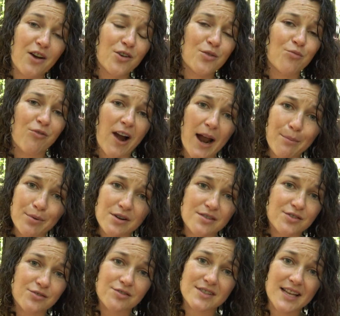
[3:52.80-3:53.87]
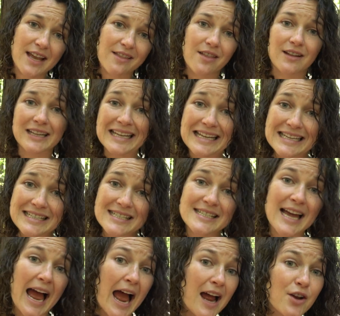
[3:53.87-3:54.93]
how come rappers who say the
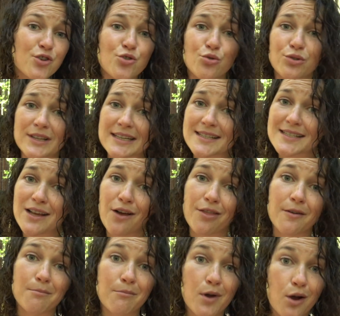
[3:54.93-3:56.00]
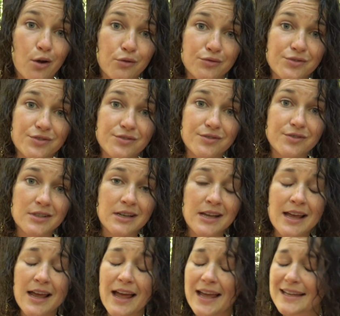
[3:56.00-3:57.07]
least actually sell the most,
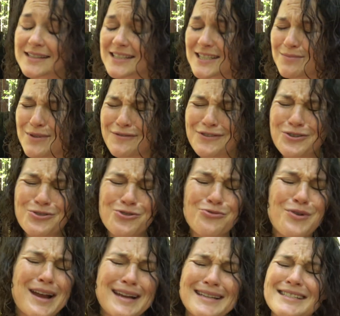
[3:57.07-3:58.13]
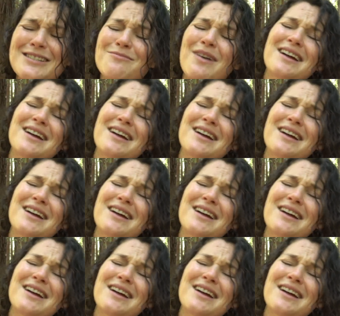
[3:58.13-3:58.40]
and some of the greatest